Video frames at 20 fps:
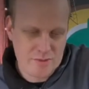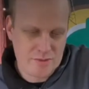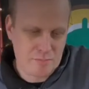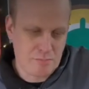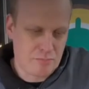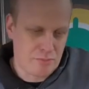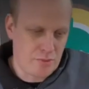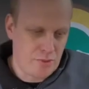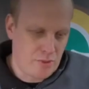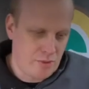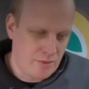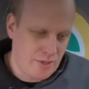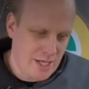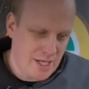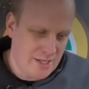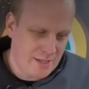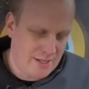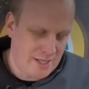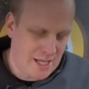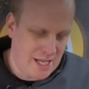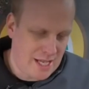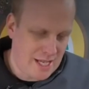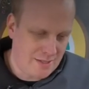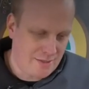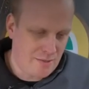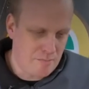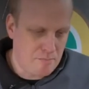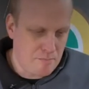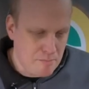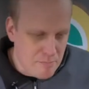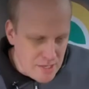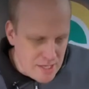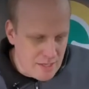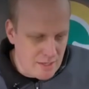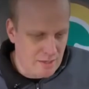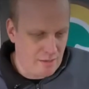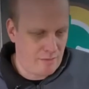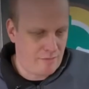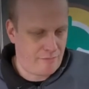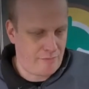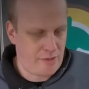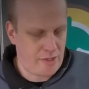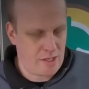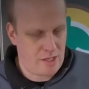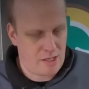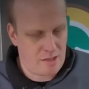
breweries that has a bit of